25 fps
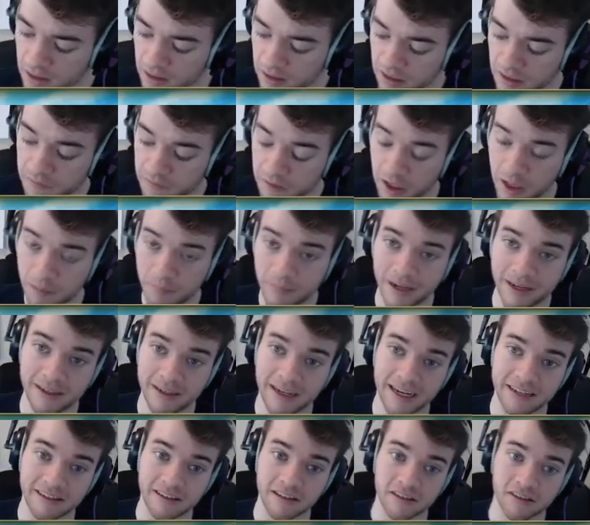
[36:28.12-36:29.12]
level up
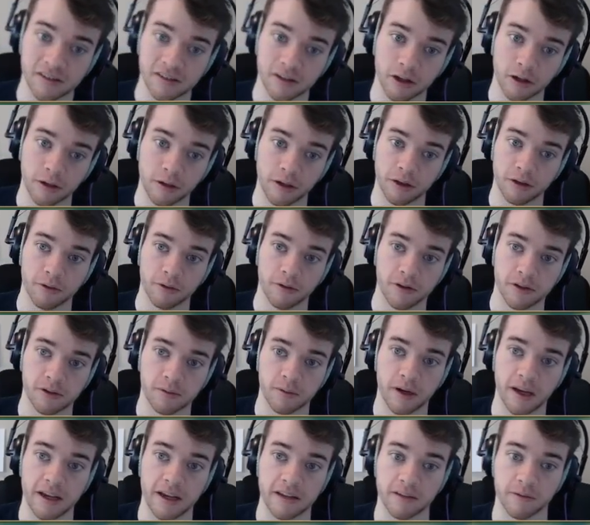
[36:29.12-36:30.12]
nice and slowly through this
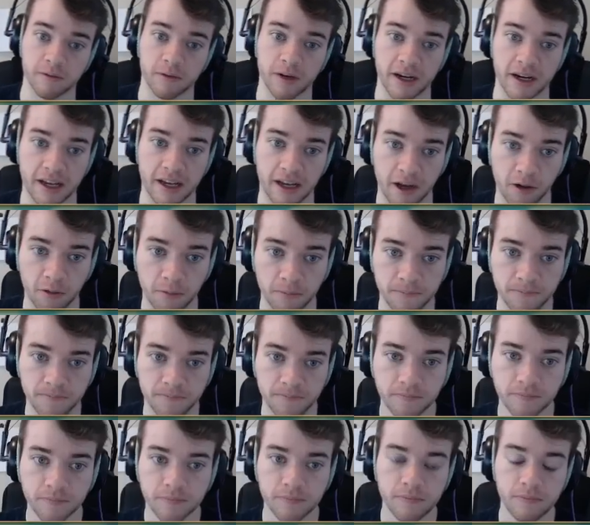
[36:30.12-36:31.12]
as of right now.
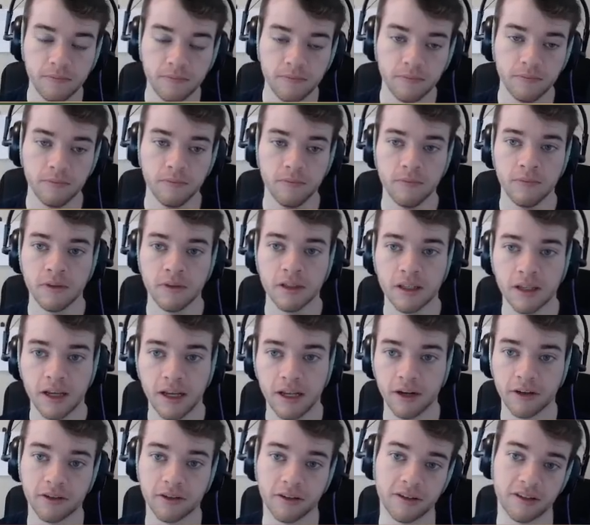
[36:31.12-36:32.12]

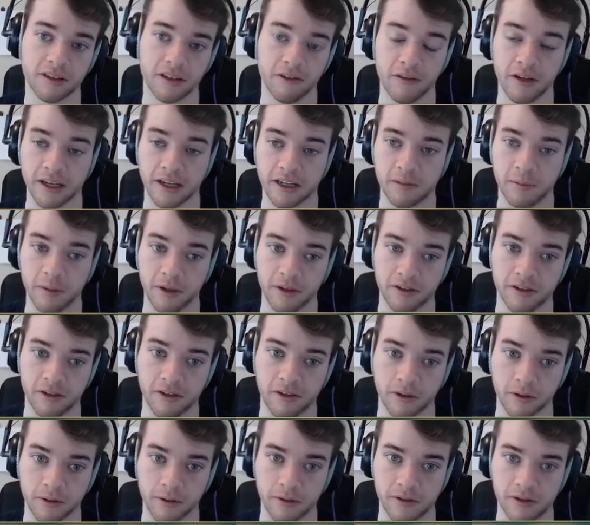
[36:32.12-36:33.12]
And also this is giving experience
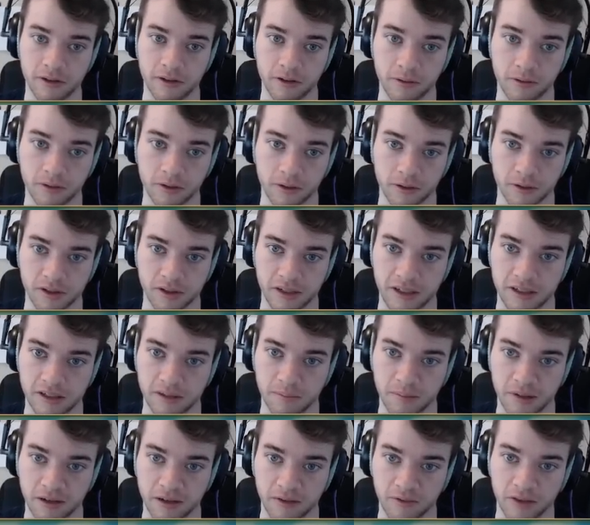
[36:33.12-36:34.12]
to Tauros too. Tauros needs a
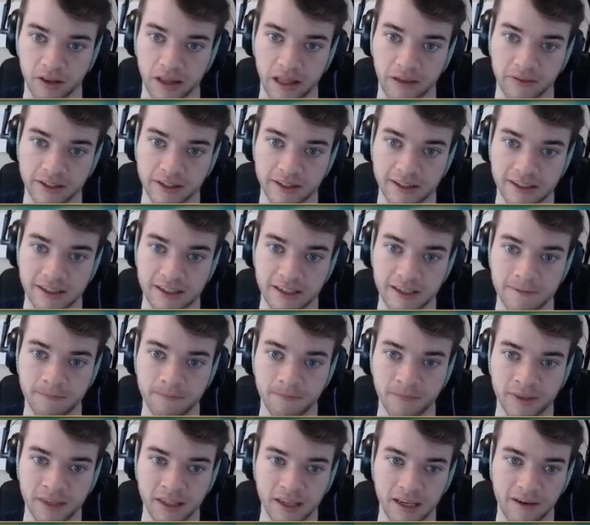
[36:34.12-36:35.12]
bit of levels,
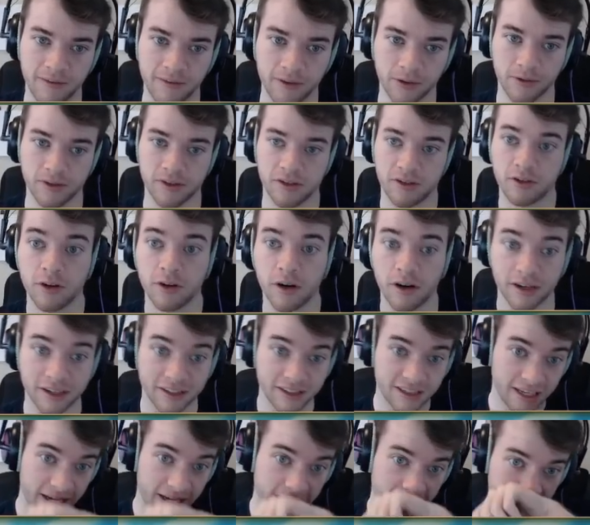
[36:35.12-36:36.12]
even though he's strong
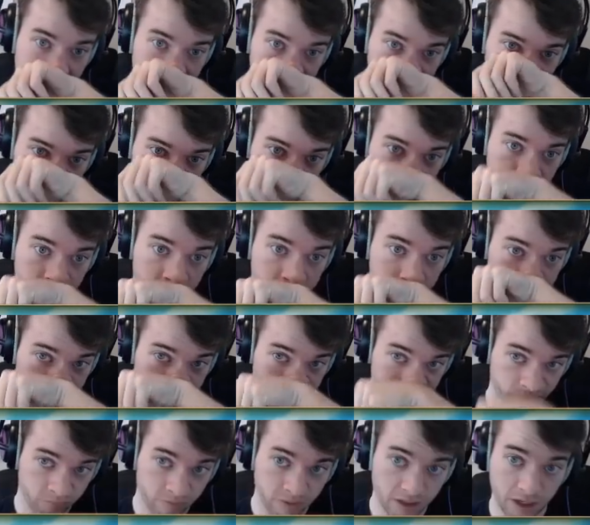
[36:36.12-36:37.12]
as hell.
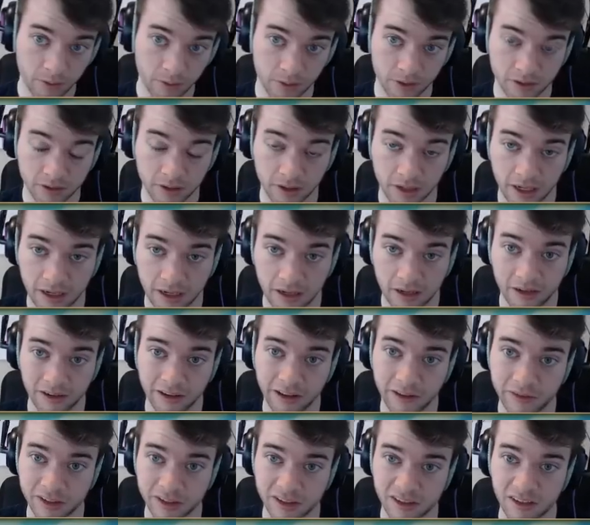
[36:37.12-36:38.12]
Anyone else gonna gain any
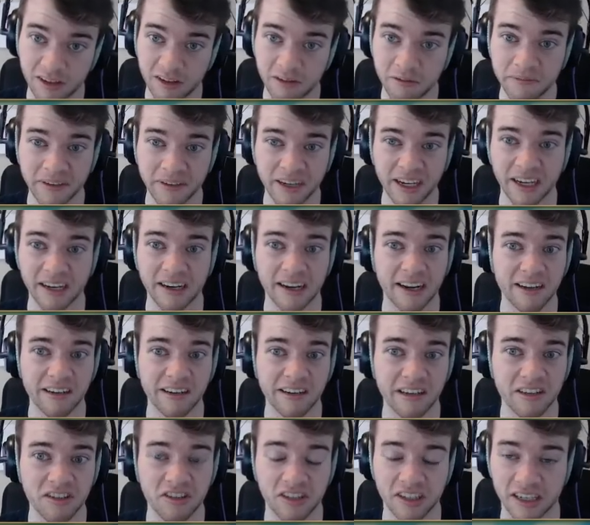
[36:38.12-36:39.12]
levels? No, fine. I don't
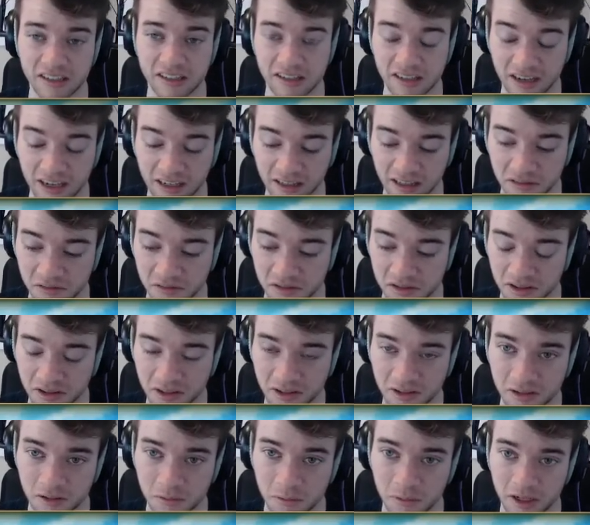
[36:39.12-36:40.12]
need you guys to gain levels other than
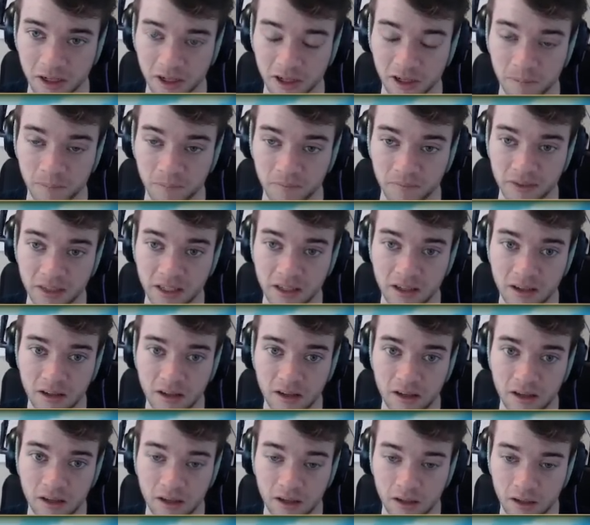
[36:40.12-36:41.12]
Swinub.
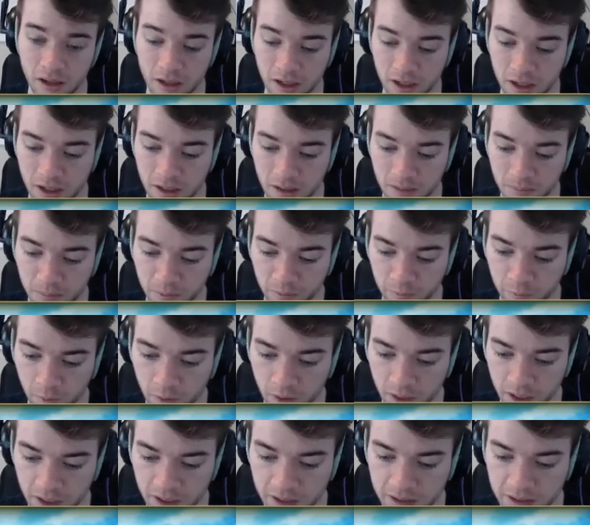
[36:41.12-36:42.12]
Um, before I
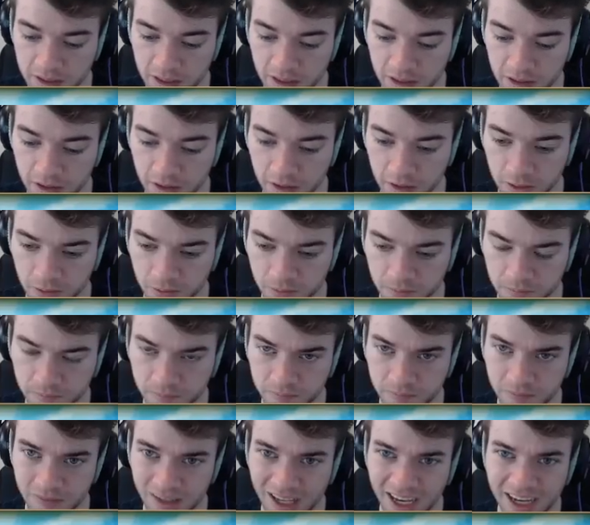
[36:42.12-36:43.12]
continue,
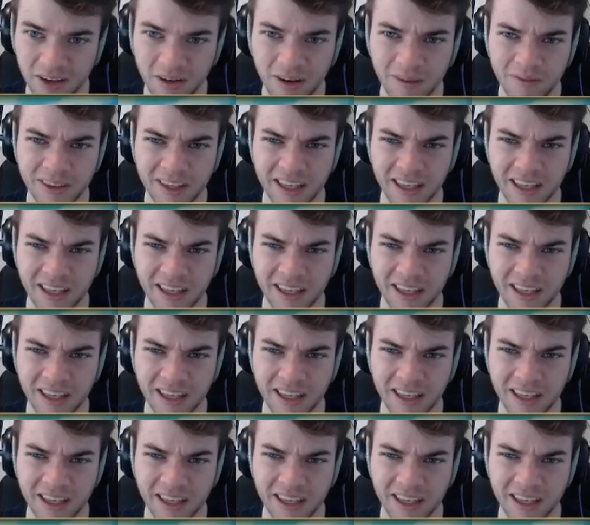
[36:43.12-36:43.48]
I do have the